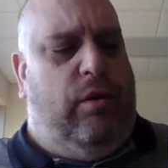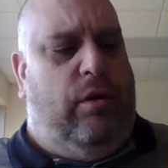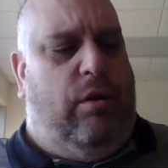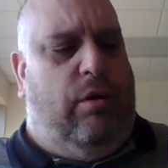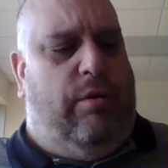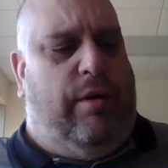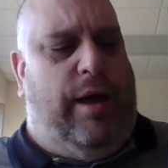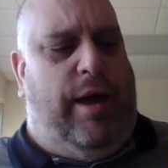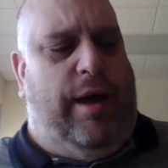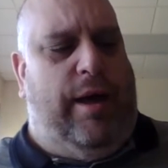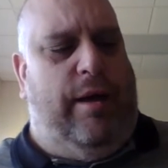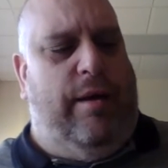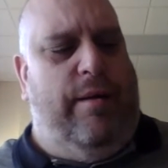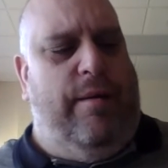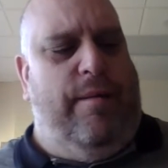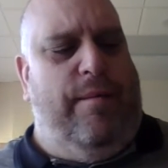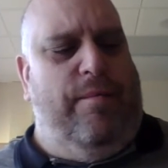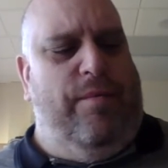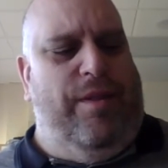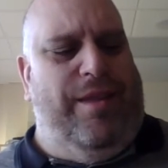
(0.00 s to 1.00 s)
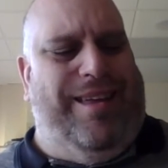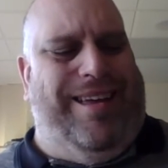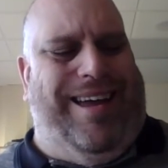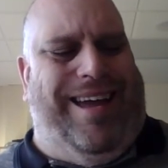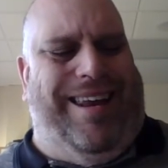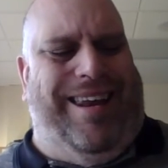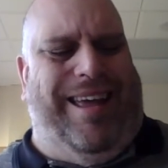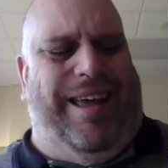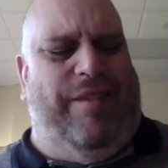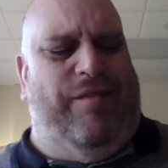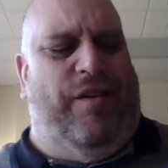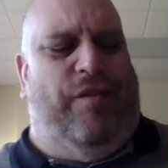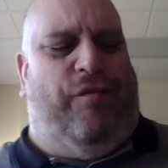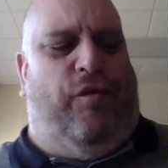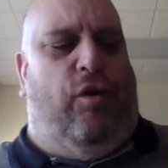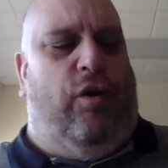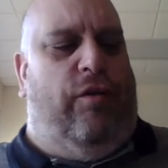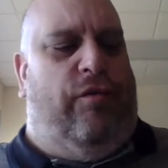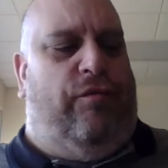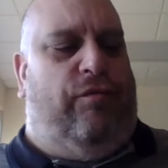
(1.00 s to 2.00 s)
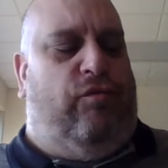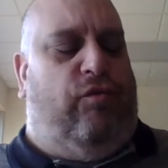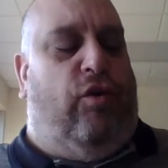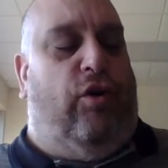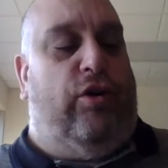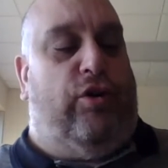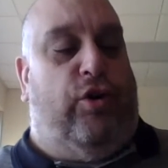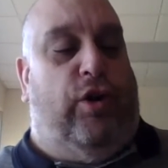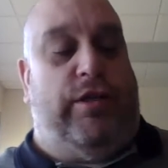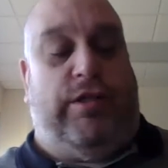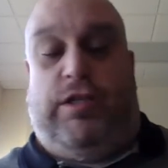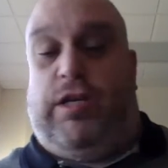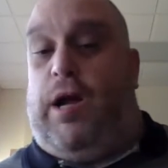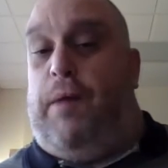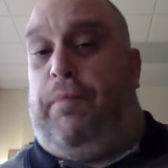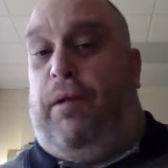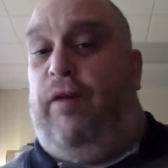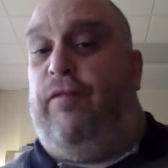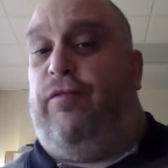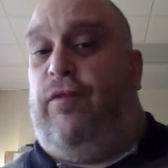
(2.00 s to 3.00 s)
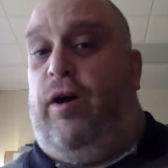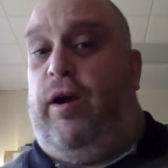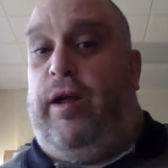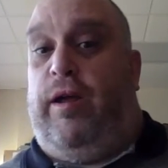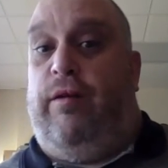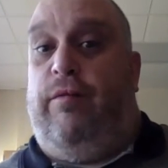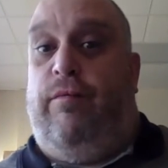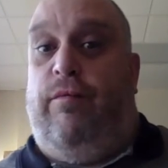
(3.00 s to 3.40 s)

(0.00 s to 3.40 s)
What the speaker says: Okay, and they give you four choices. A couple are funny.